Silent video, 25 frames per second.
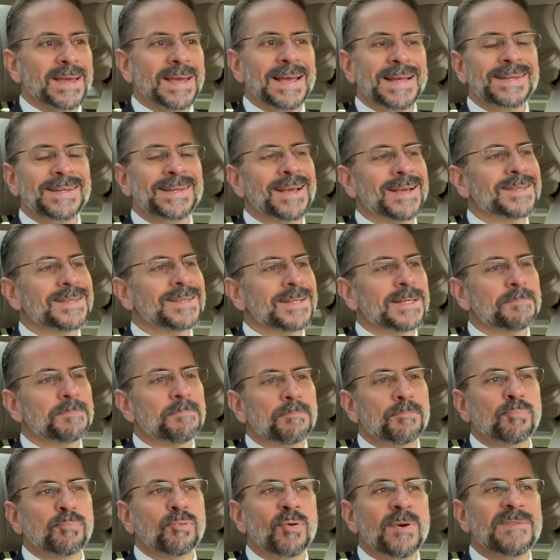It doesn't
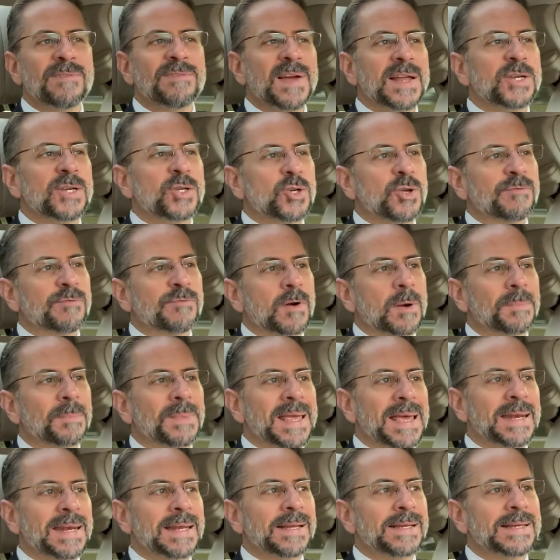prevent you from
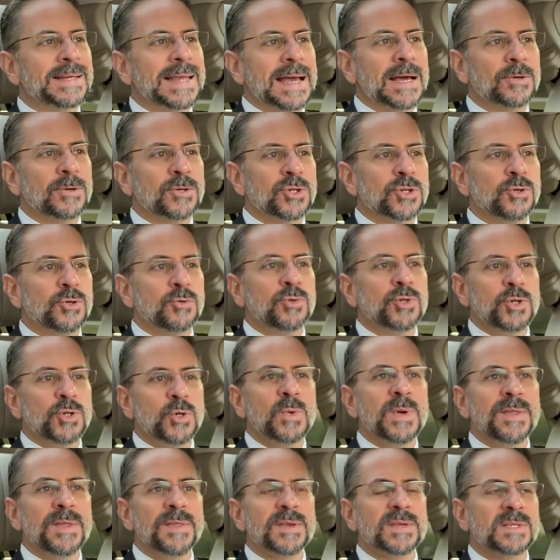getting down to
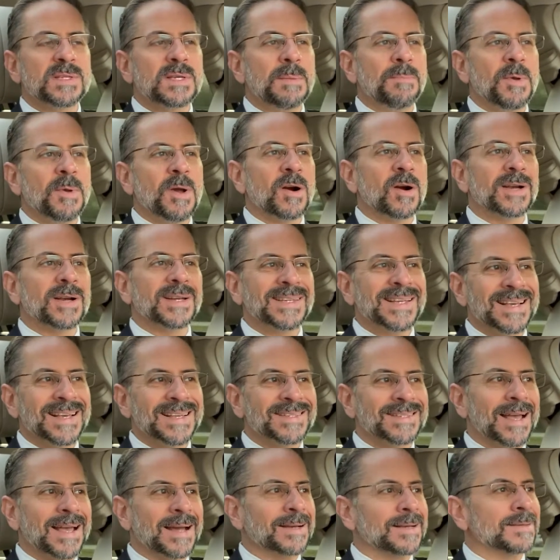doing the CPR. It takes
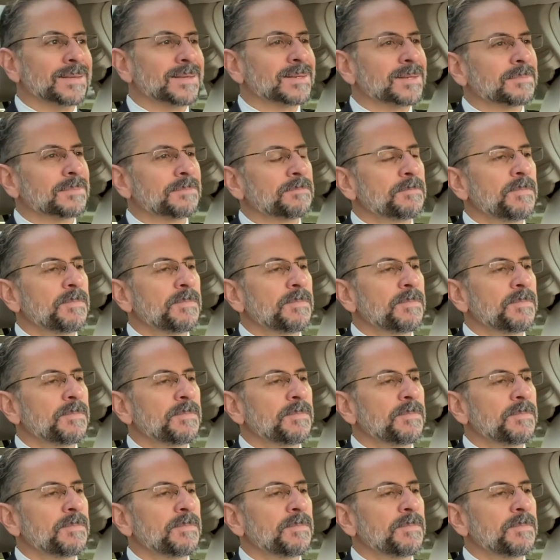seconds.